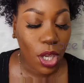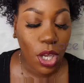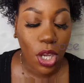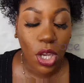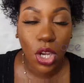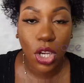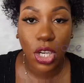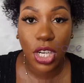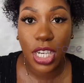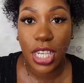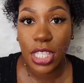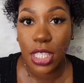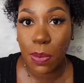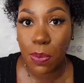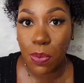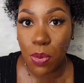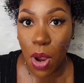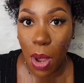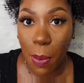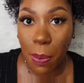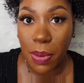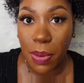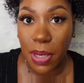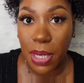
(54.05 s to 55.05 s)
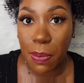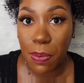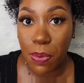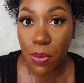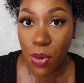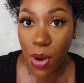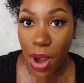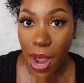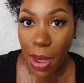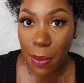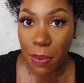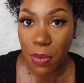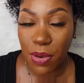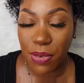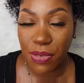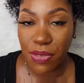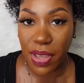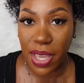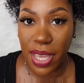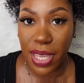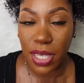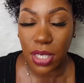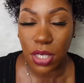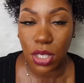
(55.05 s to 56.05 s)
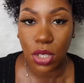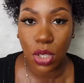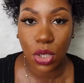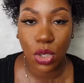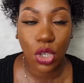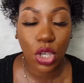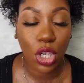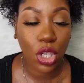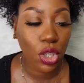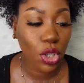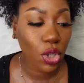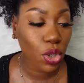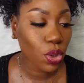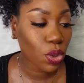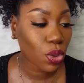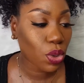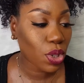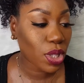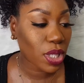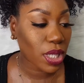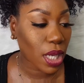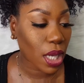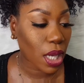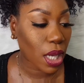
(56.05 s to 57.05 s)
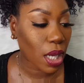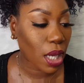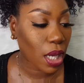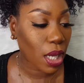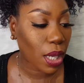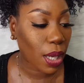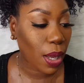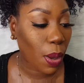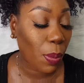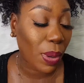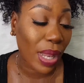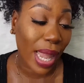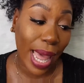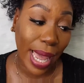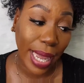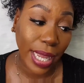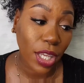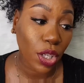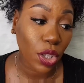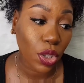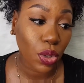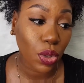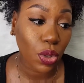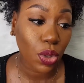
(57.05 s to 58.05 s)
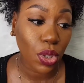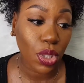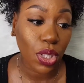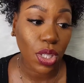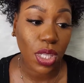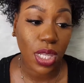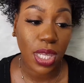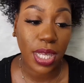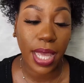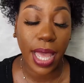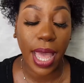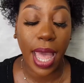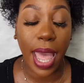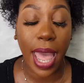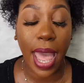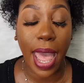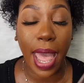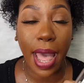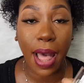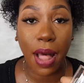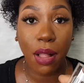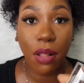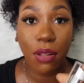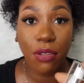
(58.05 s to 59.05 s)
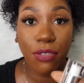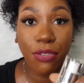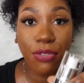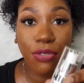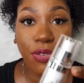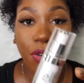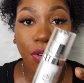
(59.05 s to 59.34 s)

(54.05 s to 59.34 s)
You're gonna need to properly prime your face, so you can use, I use the e.l.f.